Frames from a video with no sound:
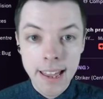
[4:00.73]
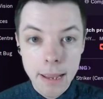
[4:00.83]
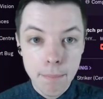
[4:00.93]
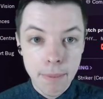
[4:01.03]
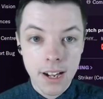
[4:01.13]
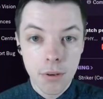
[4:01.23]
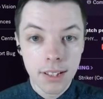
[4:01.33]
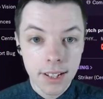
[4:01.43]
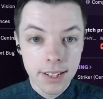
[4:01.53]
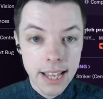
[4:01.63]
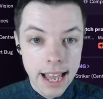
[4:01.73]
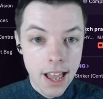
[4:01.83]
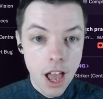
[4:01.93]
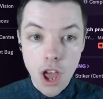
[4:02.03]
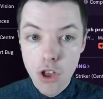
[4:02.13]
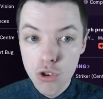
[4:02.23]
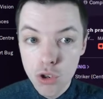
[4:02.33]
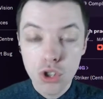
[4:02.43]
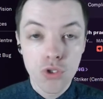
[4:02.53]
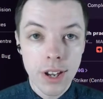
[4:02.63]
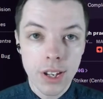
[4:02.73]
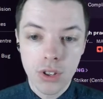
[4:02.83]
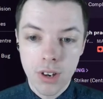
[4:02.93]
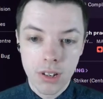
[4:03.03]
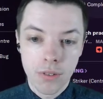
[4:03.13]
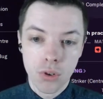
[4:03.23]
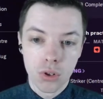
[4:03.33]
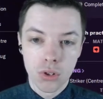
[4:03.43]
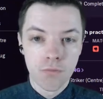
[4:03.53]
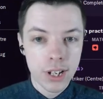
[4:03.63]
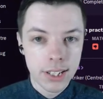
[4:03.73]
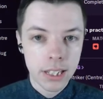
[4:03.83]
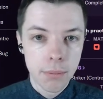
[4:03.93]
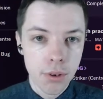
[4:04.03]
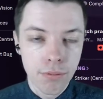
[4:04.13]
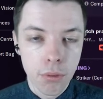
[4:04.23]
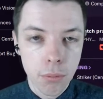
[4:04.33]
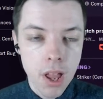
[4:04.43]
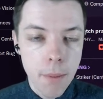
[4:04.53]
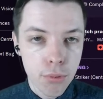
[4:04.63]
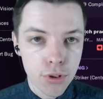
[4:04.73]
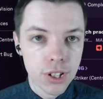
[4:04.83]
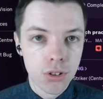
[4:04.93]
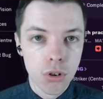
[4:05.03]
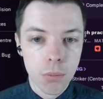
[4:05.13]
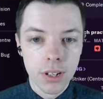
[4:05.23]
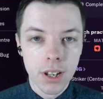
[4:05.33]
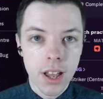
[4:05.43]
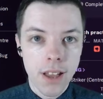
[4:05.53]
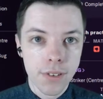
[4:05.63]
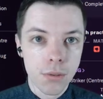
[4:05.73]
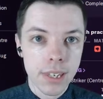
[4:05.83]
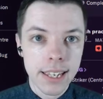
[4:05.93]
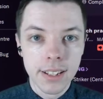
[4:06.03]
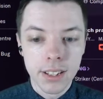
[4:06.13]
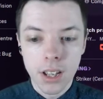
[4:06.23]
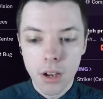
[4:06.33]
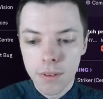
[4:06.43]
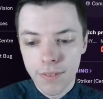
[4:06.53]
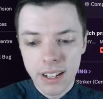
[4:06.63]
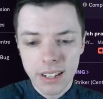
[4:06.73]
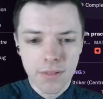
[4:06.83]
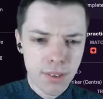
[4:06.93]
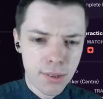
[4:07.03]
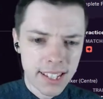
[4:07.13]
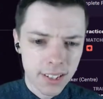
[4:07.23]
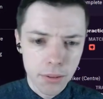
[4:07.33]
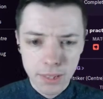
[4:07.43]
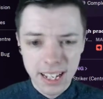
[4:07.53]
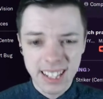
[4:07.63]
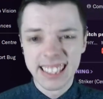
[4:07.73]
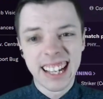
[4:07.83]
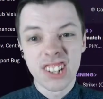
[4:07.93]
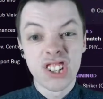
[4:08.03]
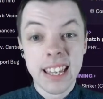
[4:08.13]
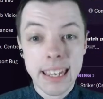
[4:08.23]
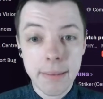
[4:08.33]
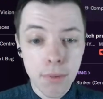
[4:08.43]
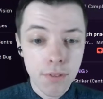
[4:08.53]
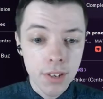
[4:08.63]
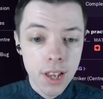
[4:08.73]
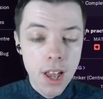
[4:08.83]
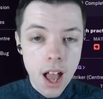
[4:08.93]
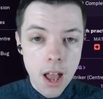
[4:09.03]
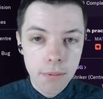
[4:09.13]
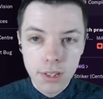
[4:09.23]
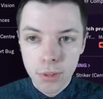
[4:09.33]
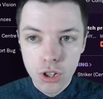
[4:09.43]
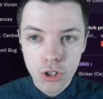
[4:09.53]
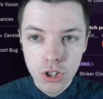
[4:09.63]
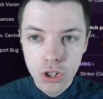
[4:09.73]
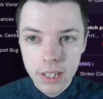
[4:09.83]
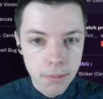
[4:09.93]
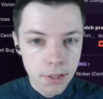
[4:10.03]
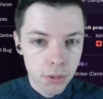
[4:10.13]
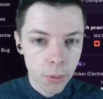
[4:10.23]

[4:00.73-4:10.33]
Paco Alcacer, another great striker, of course, recently moved from Borussia Dortmund a few years ago. In fact, a few years ago, it was actually last year he moved, so we could use him at some point